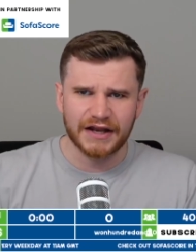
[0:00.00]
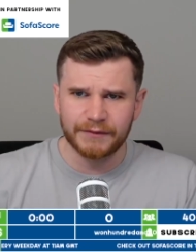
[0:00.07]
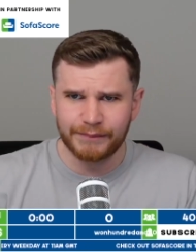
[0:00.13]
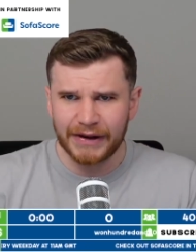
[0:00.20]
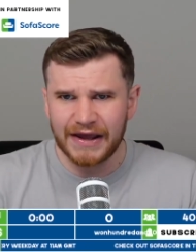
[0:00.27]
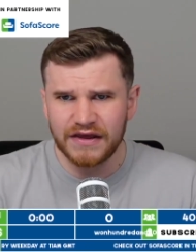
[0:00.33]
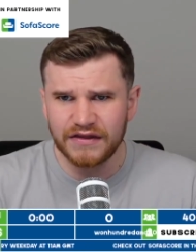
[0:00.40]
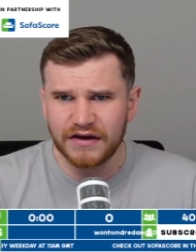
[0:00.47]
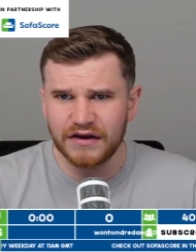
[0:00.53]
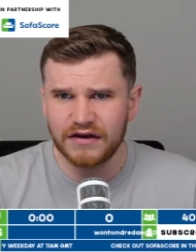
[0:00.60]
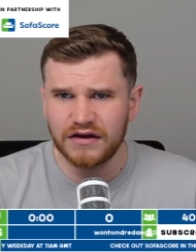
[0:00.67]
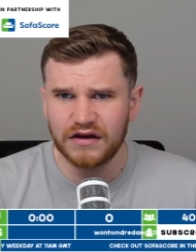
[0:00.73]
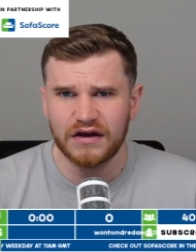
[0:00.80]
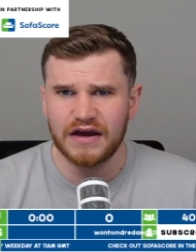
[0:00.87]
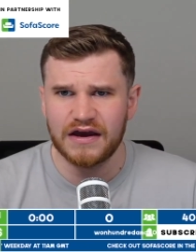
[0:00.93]
and a player that
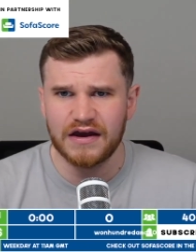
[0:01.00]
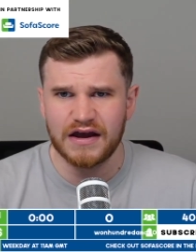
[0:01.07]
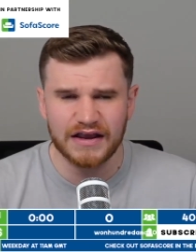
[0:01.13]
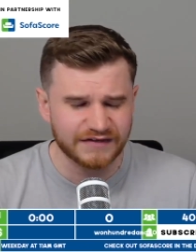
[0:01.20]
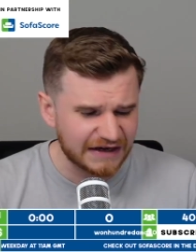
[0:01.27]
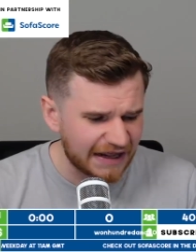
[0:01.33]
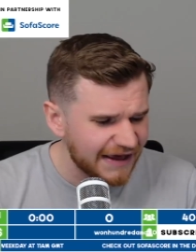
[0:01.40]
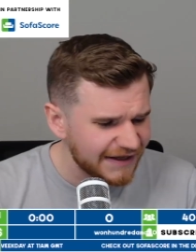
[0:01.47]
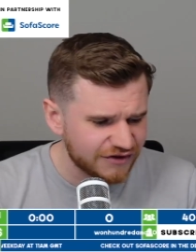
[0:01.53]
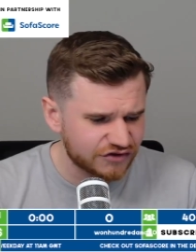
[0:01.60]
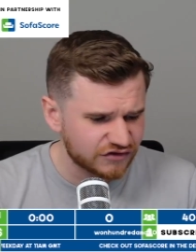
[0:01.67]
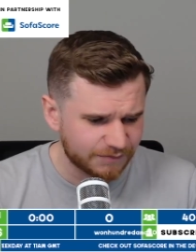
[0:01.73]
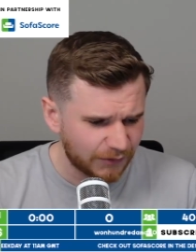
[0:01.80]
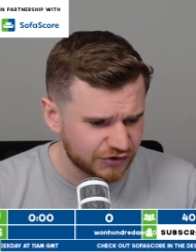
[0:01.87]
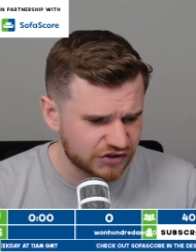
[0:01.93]
hasn't aged
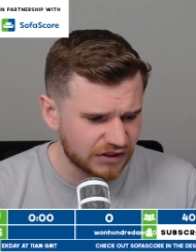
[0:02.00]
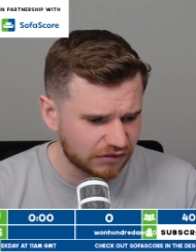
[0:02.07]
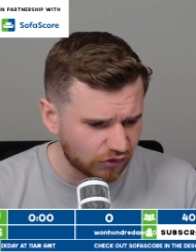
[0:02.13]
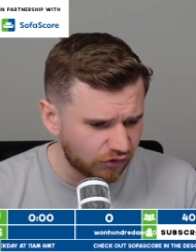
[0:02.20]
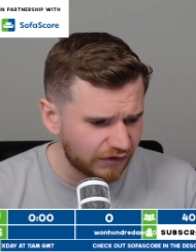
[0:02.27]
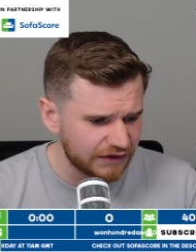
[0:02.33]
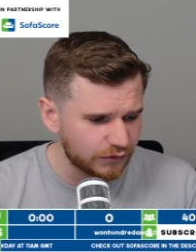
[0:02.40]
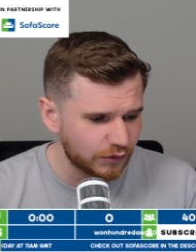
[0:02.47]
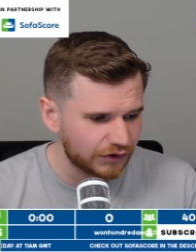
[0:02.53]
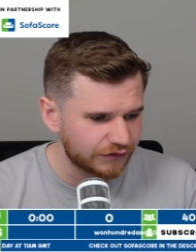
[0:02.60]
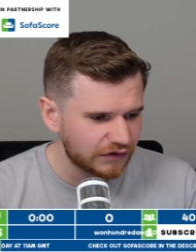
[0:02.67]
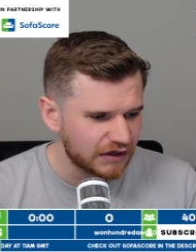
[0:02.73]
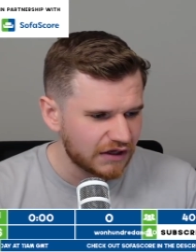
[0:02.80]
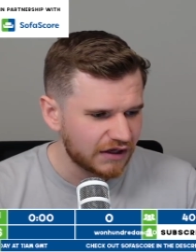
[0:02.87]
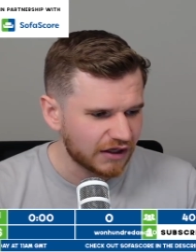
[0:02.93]
as much as I thought he would.